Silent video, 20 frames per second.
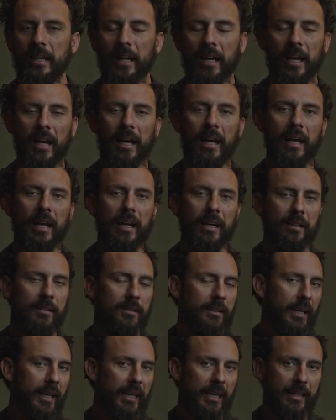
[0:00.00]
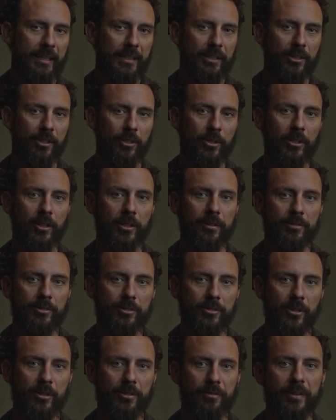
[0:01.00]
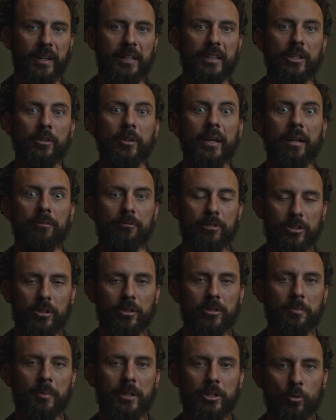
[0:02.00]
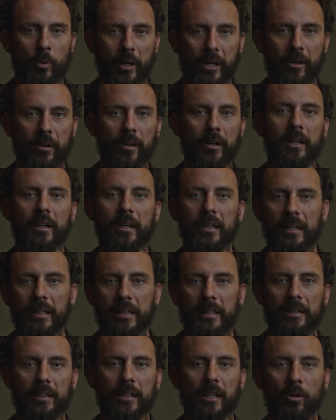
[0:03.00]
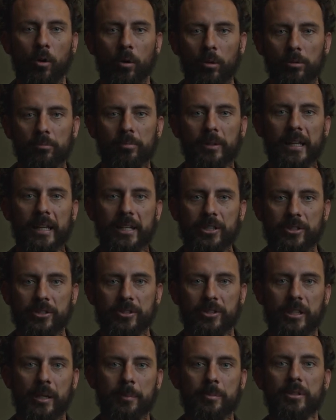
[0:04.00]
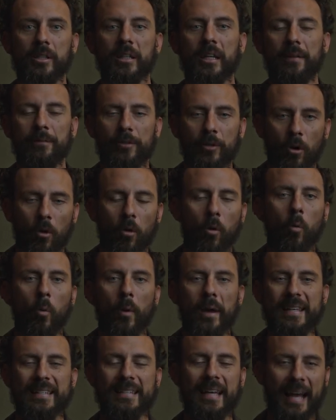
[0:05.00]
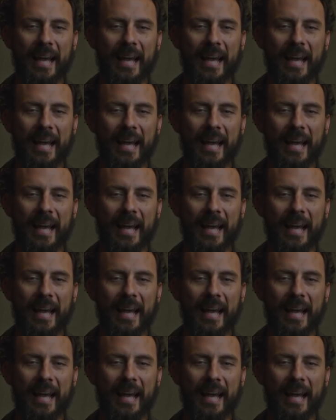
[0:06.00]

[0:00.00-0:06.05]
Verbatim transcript: uh, and you're gonna start to find that you get results much quicker in the cold relationships if you're always